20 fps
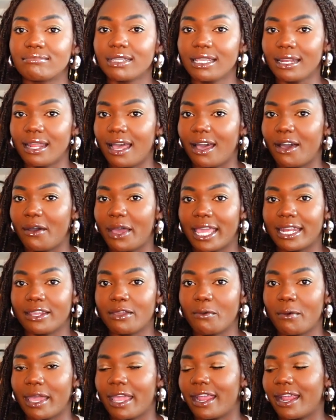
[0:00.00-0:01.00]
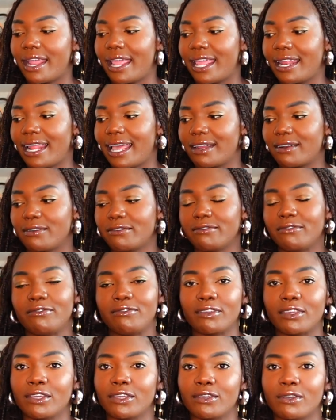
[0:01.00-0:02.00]
you know, anywhere, and I don't
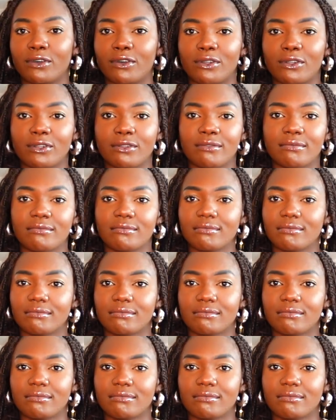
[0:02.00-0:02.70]
feel